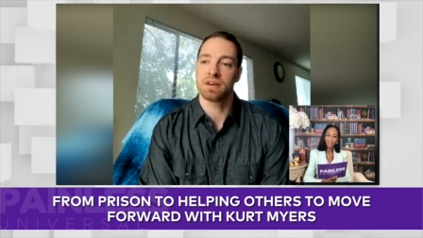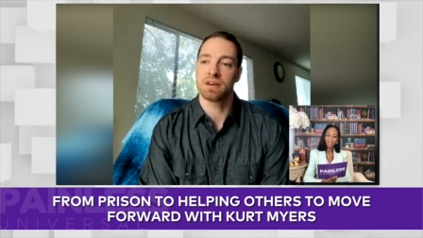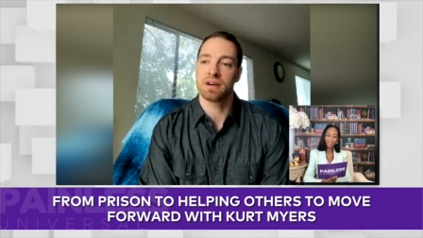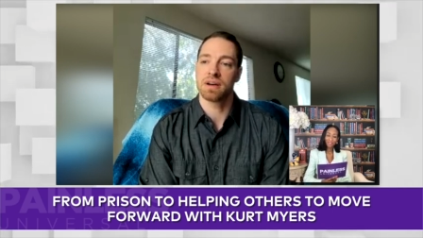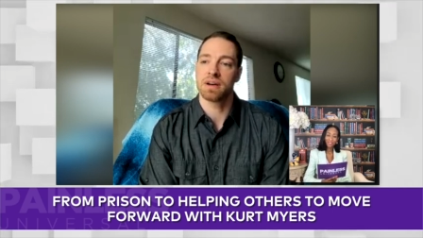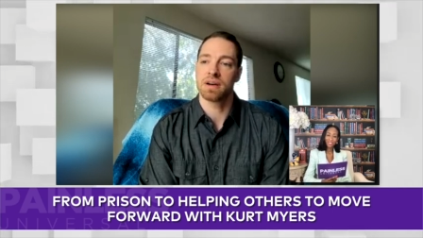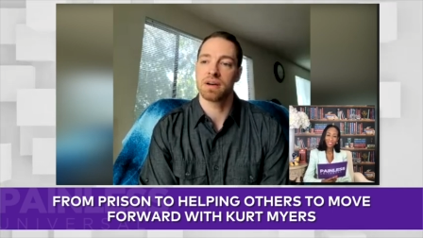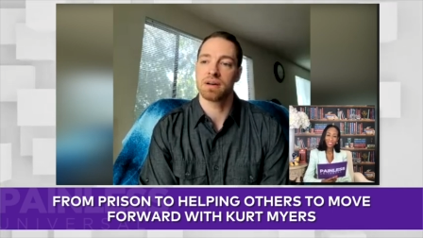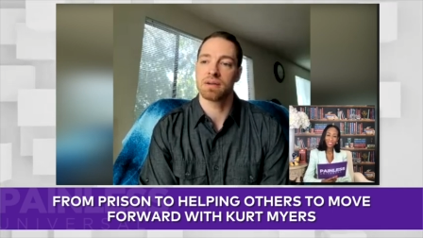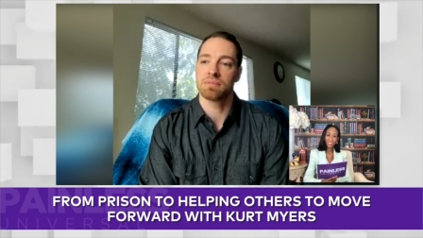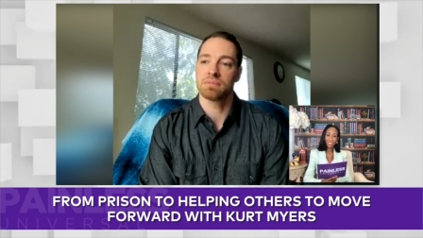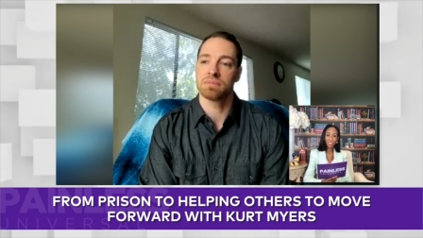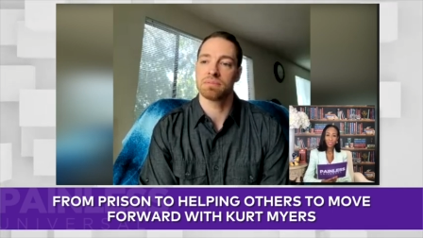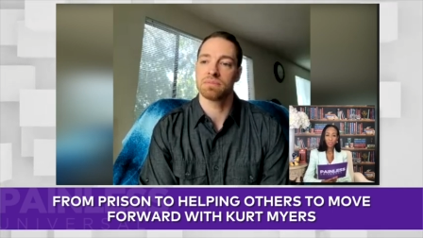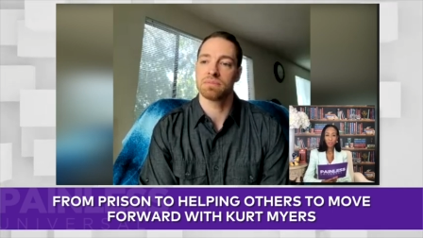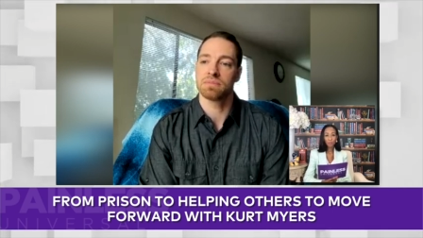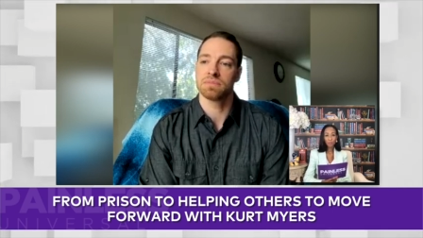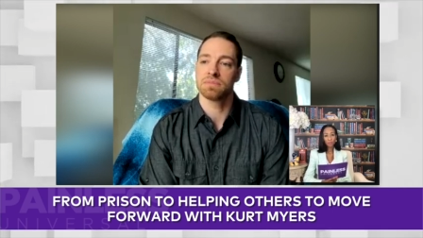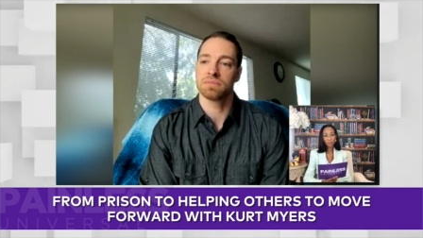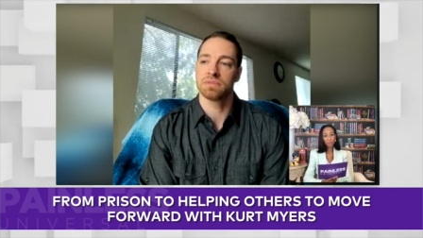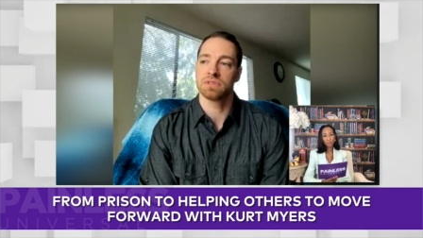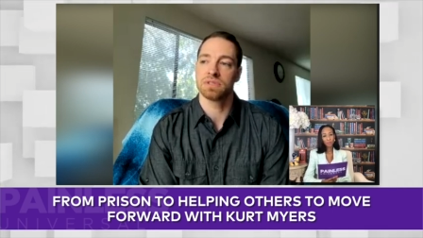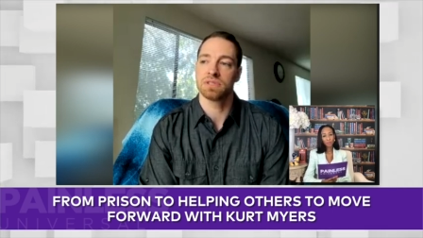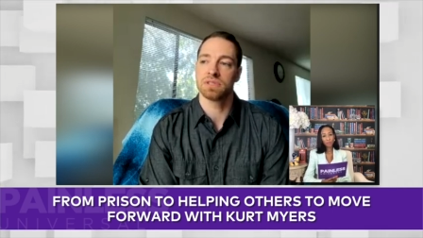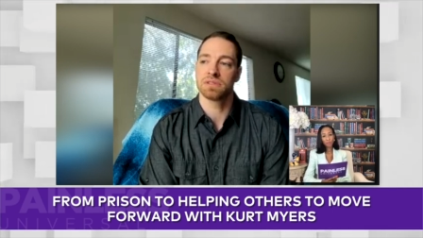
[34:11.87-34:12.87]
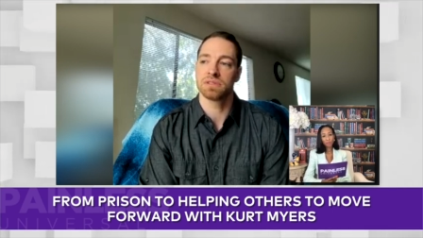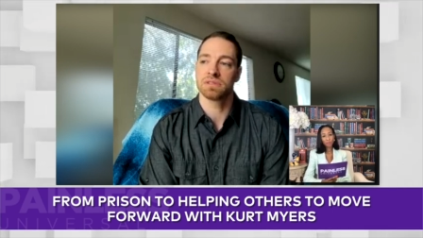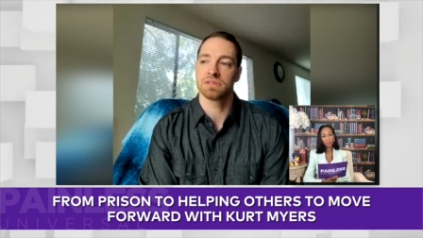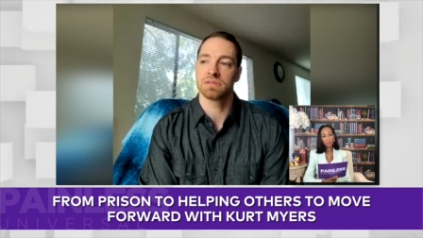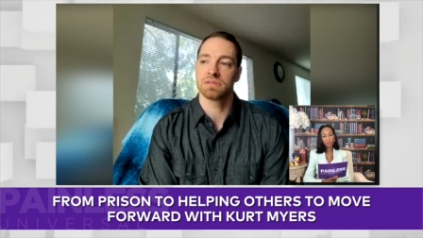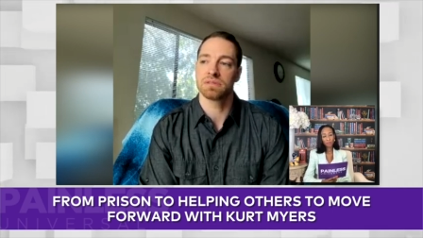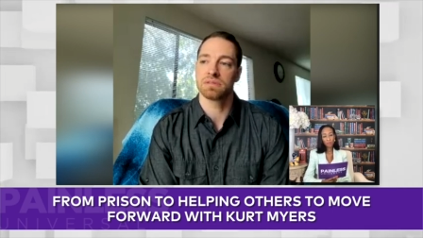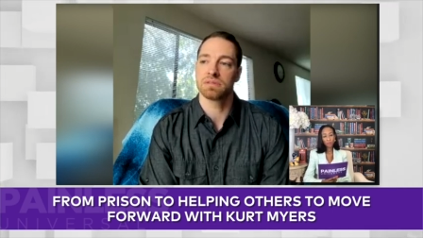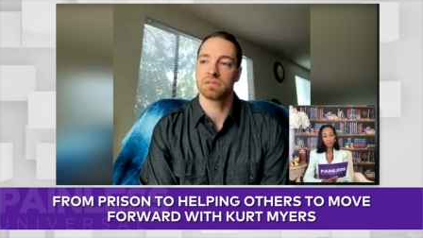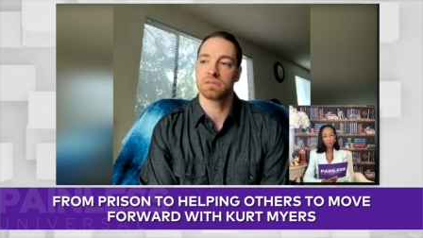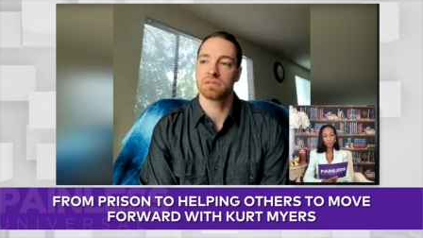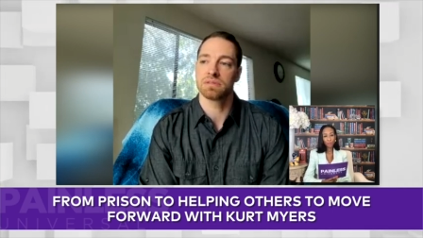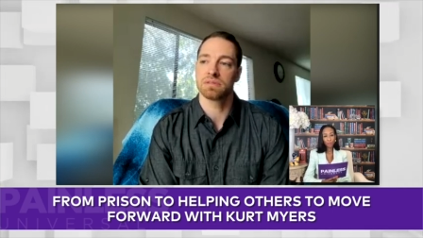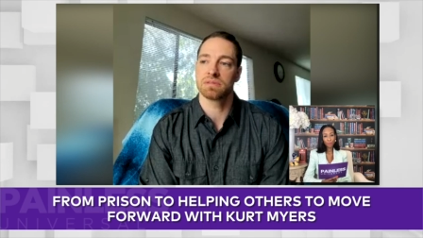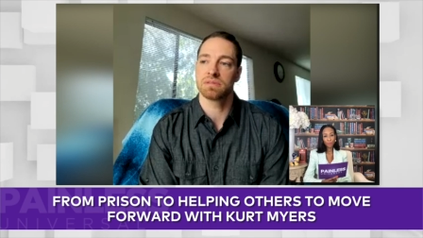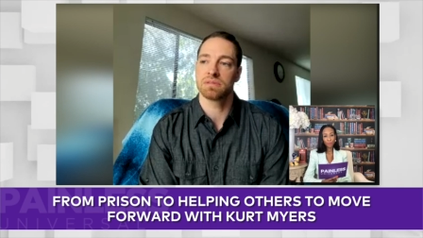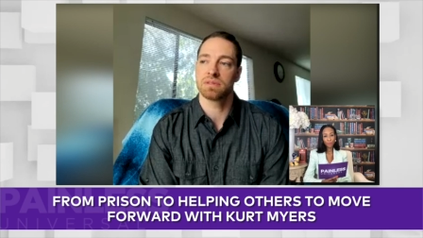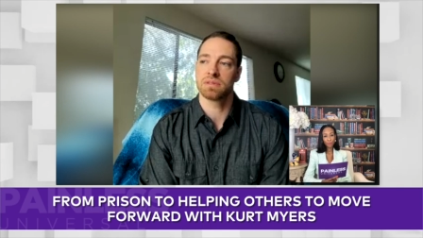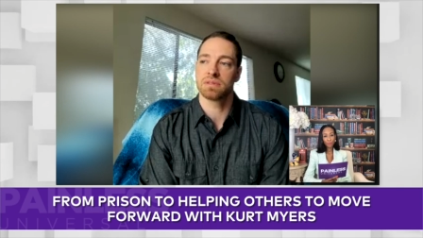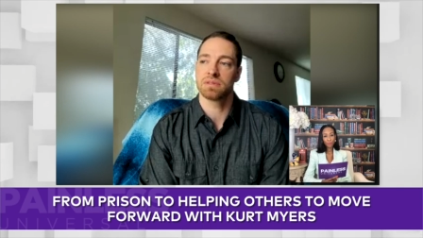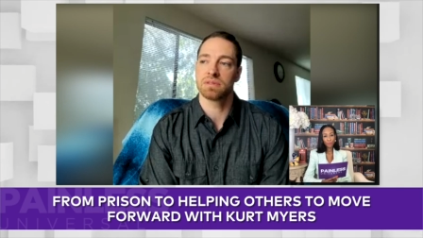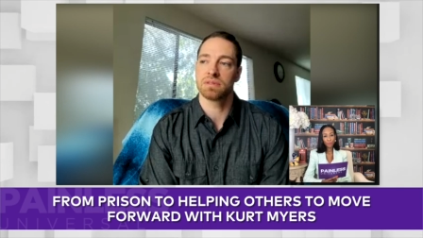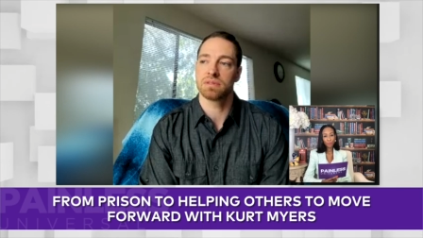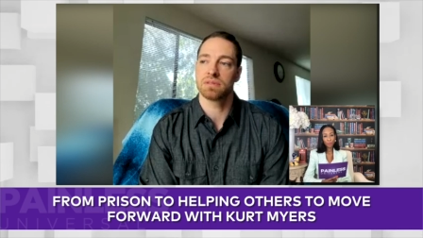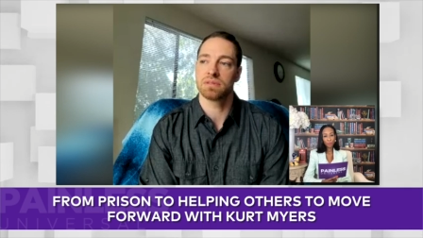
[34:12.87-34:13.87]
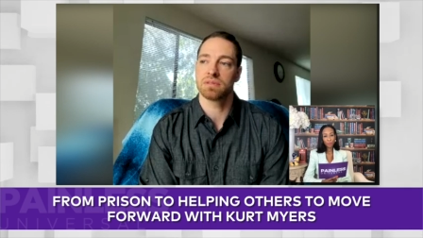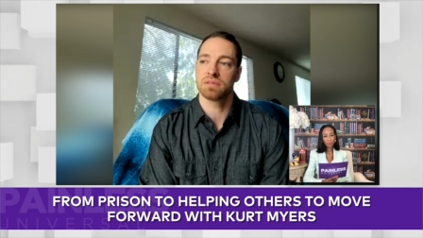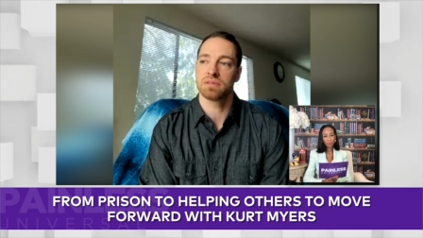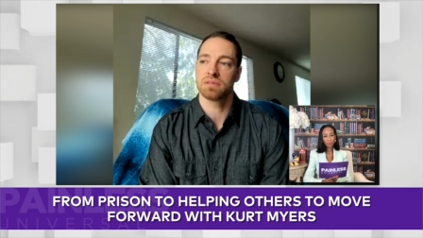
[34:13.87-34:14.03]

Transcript: um, just uh,